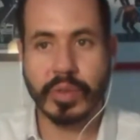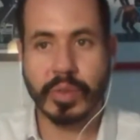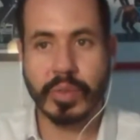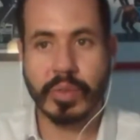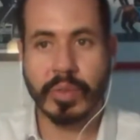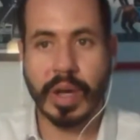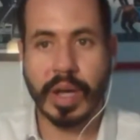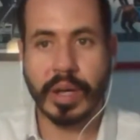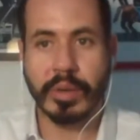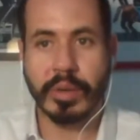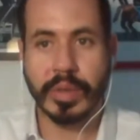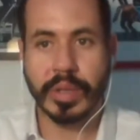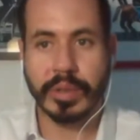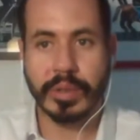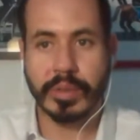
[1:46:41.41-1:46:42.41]
so I
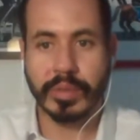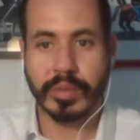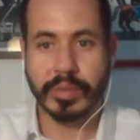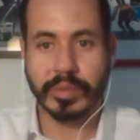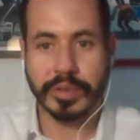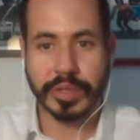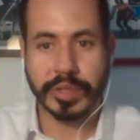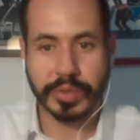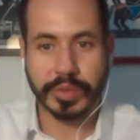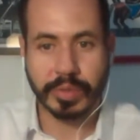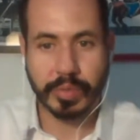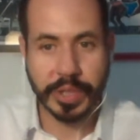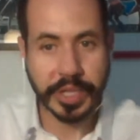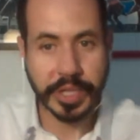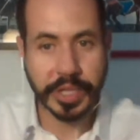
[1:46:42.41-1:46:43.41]
will just
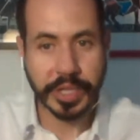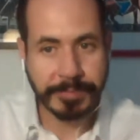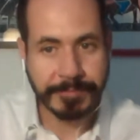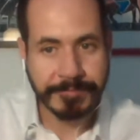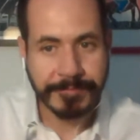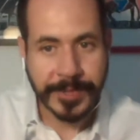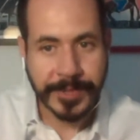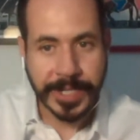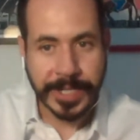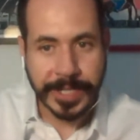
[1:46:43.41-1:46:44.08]
read it.